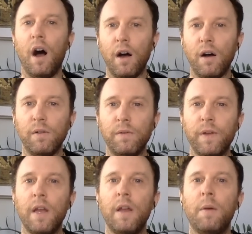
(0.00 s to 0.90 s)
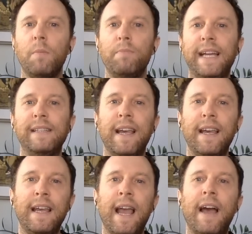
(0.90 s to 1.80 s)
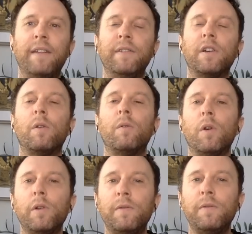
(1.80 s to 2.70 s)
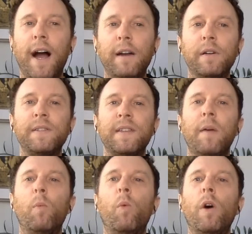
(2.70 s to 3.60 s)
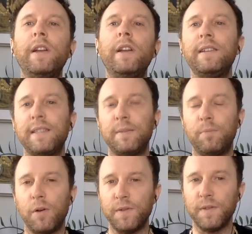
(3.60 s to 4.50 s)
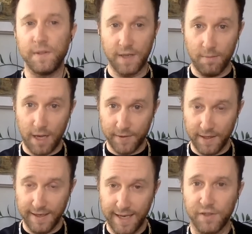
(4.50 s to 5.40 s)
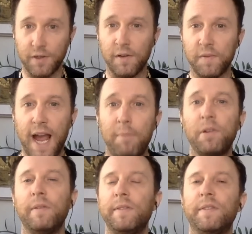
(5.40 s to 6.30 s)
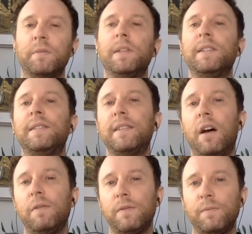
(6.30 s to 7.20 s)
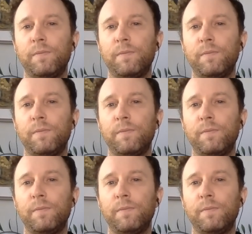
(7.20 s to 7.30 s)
of May Day and the coronavirus and what it exposes about the nature of capitalism itself.